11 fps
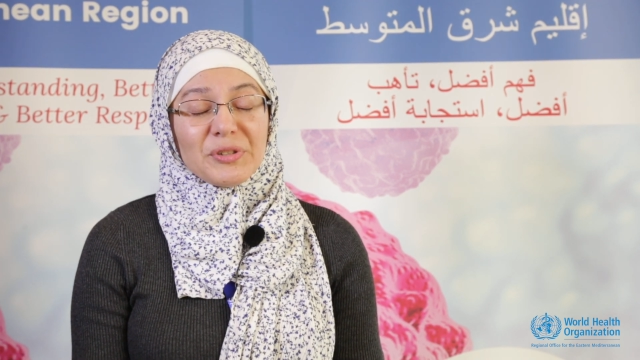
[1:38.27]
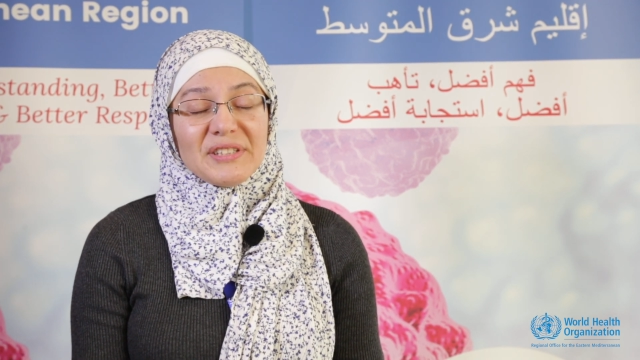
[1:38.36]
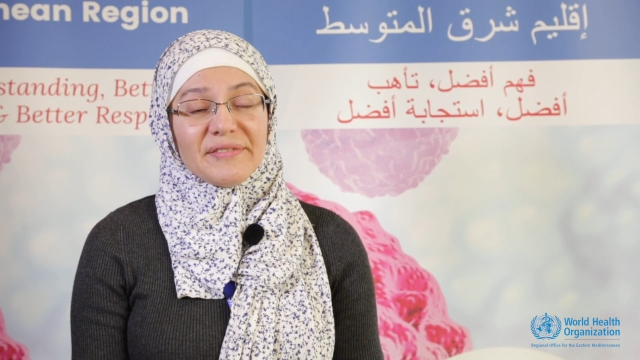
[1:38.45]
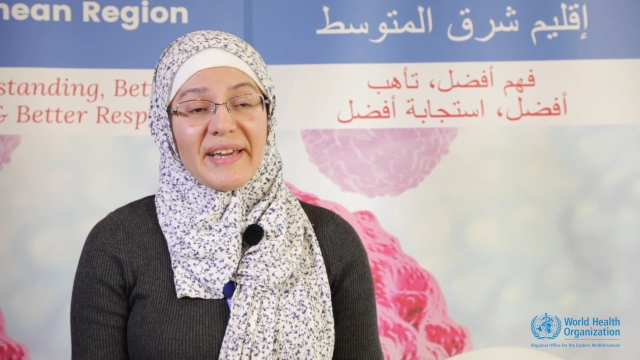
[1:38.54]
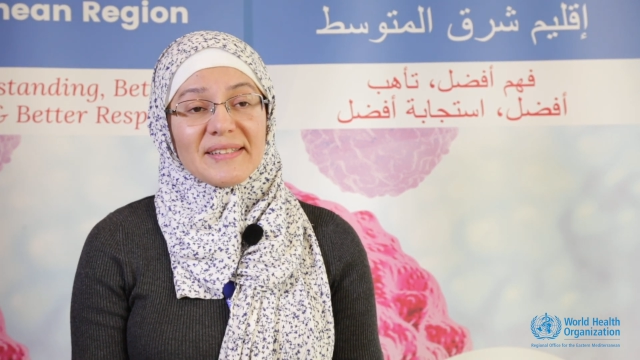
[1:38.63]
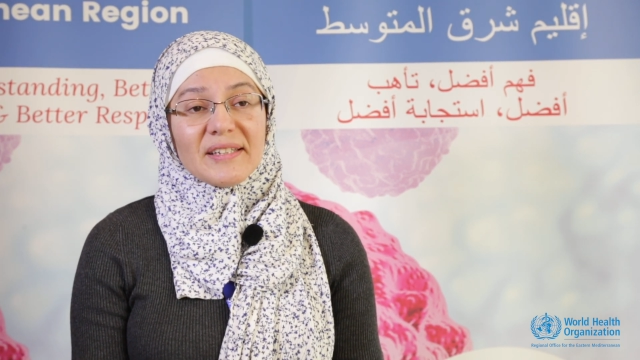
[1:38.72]

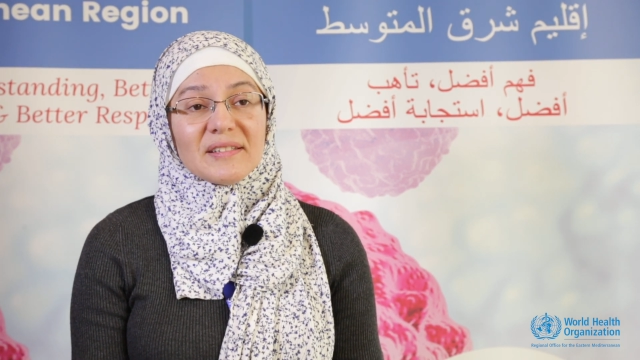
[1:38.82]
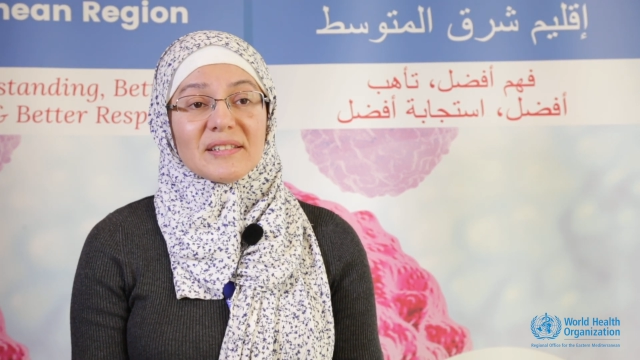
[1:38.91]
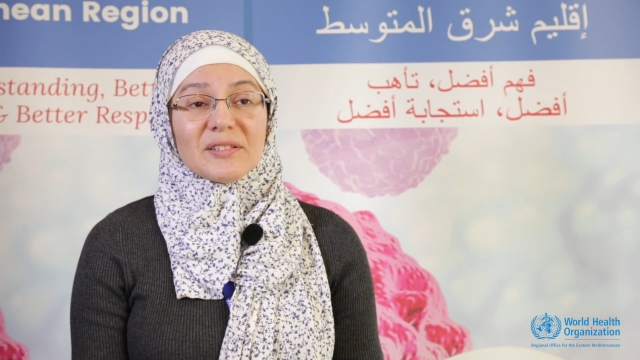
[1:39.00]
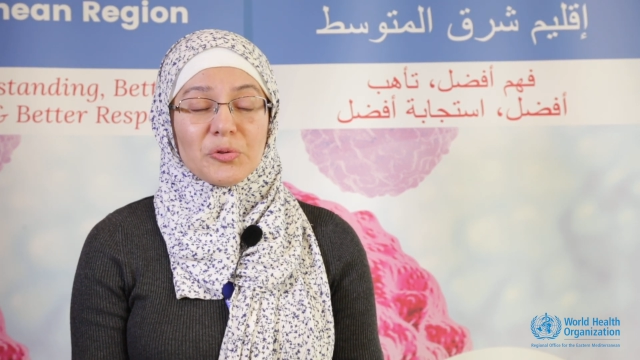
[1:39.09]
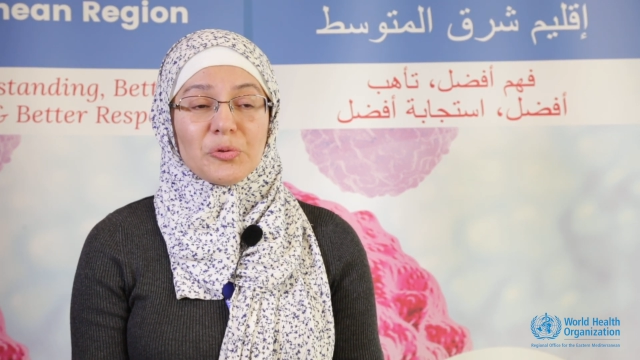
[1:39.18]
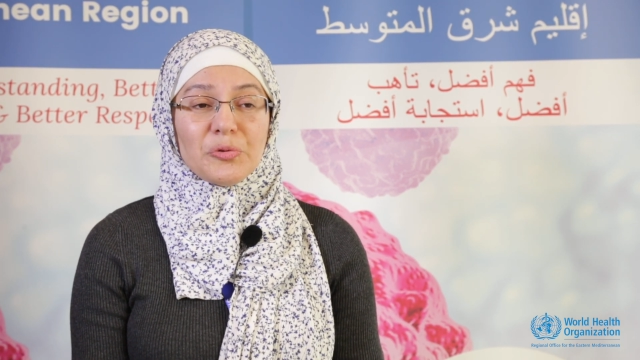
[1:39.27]
motivated
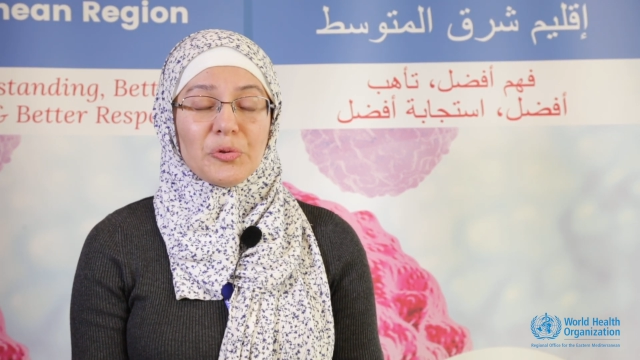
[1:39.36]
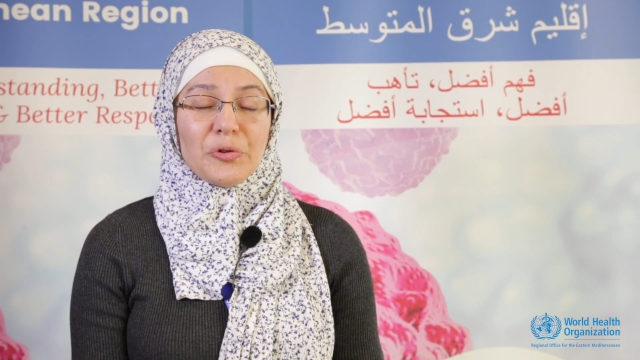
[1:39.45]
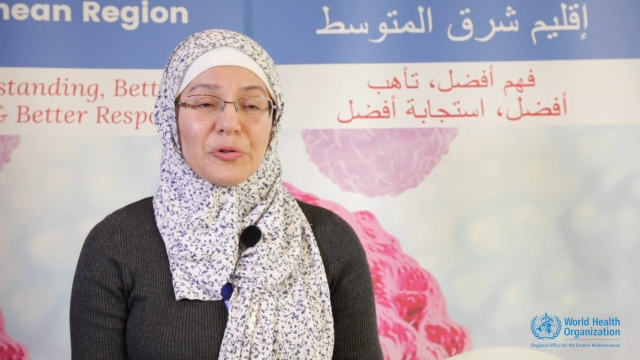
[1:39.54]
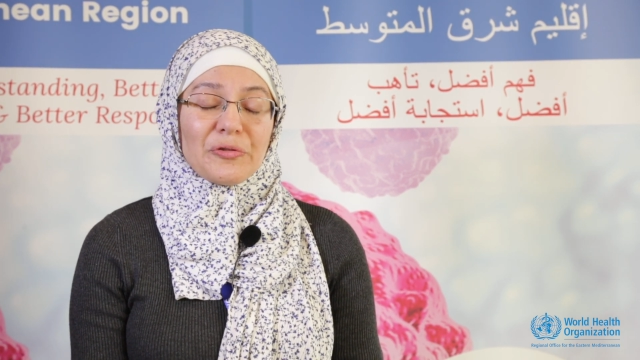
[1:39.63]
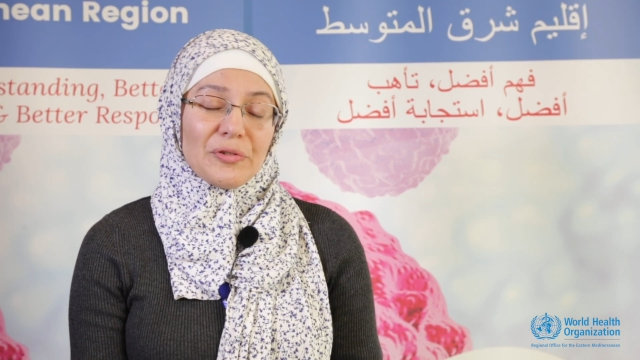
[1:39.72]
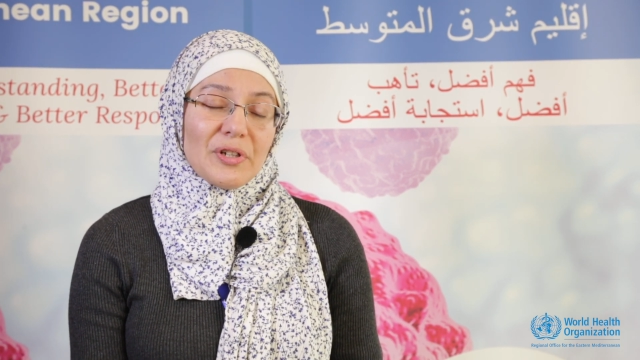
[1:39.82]
to do
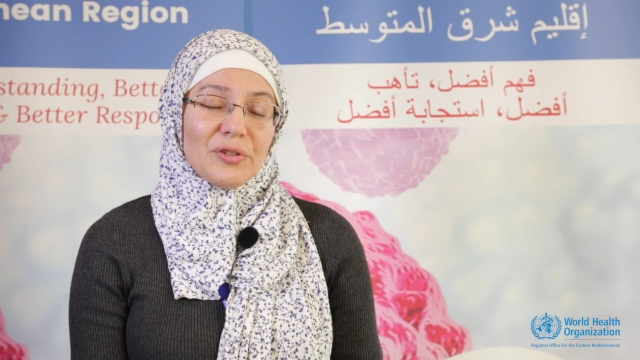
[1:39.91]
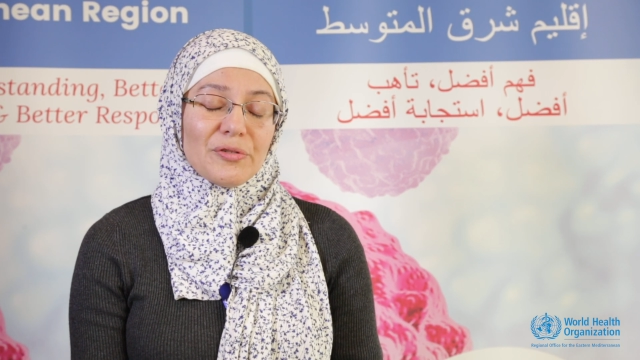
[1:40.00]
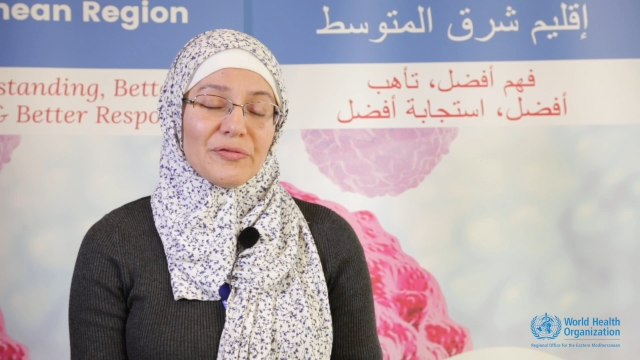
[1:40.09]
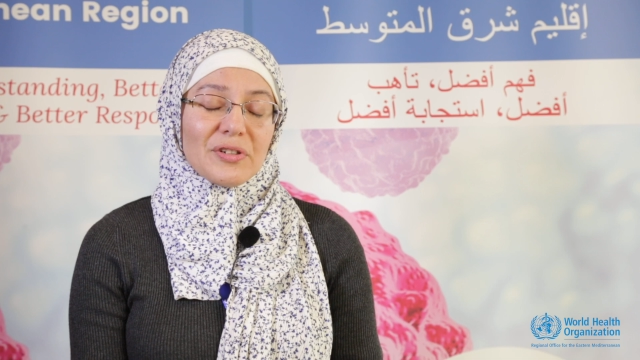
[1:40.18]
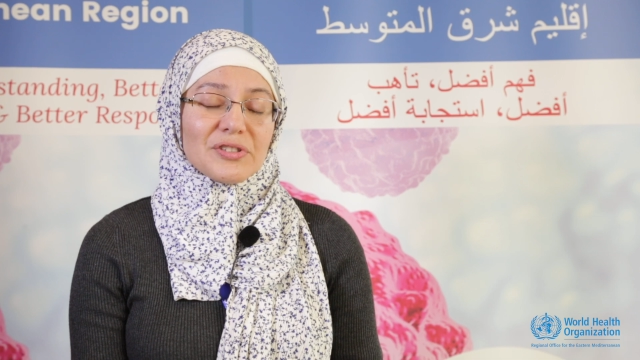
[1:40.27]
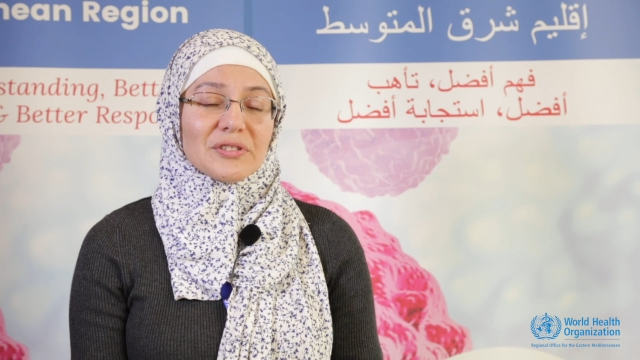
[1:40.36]
your
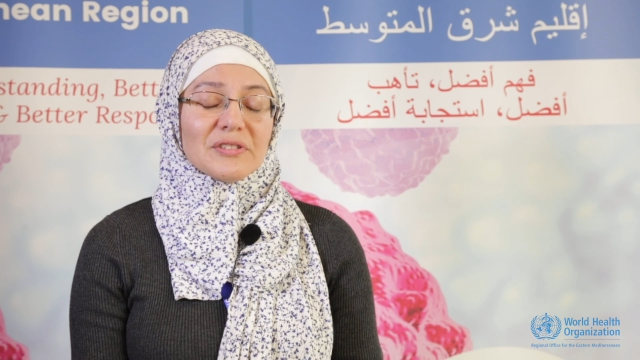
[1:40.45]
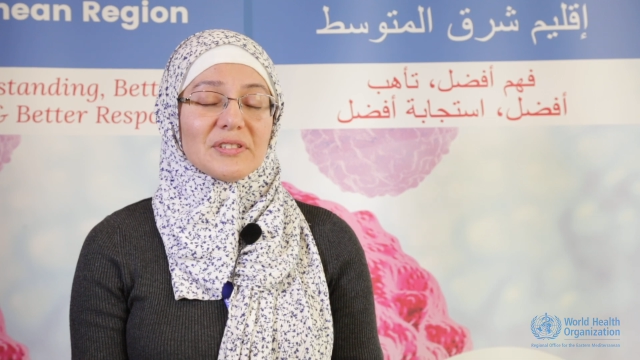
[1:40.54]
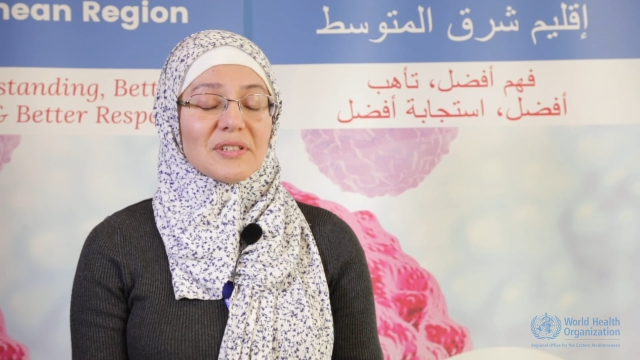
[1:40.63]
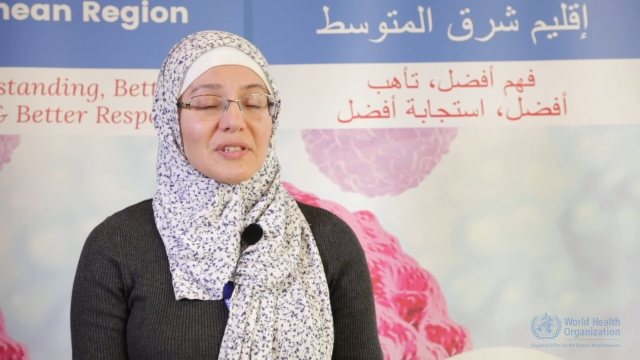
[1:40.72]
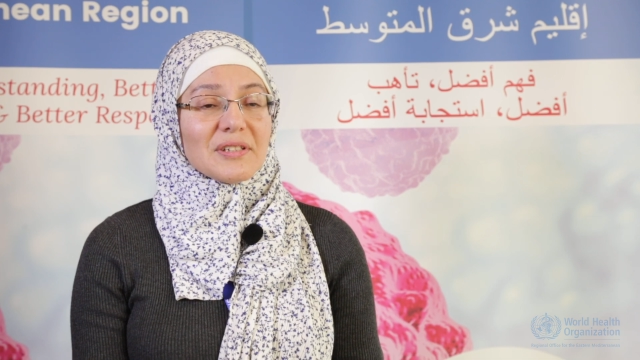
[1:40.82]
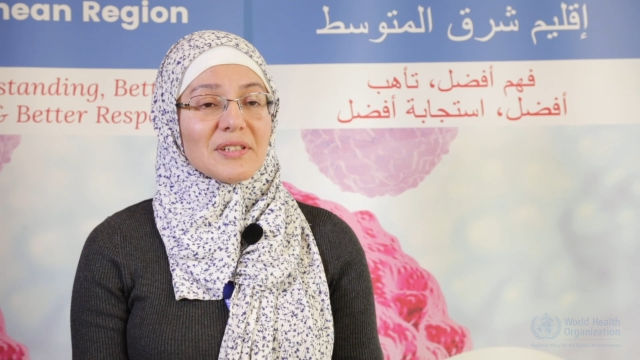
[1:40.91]
functions.